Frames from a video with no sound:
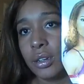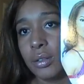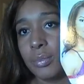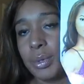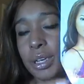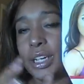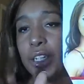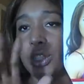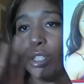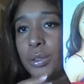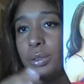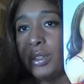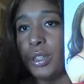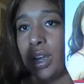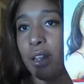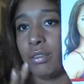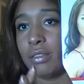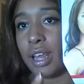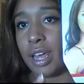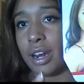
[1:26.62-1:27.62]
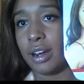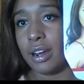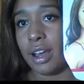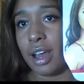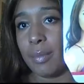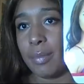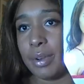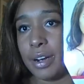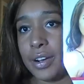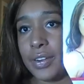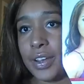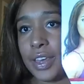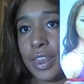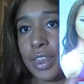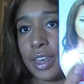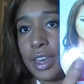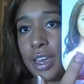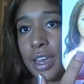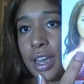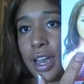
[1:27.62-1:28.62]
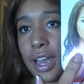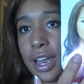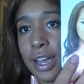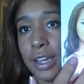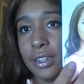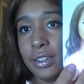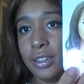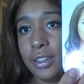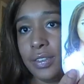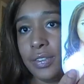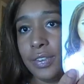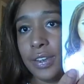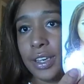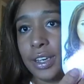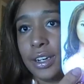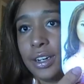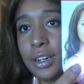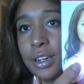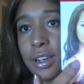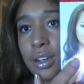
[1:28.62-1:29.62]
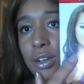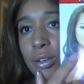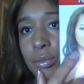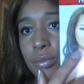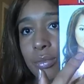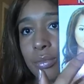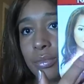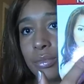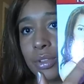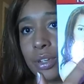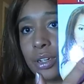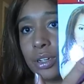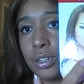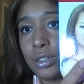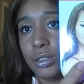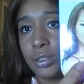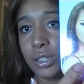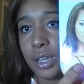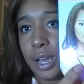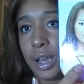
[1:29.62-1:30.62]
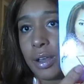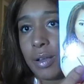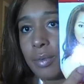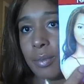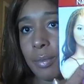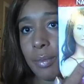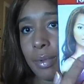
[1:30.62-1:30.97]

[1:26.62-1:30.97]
Because she was all netted up and everything, I had to finger comb the curls out,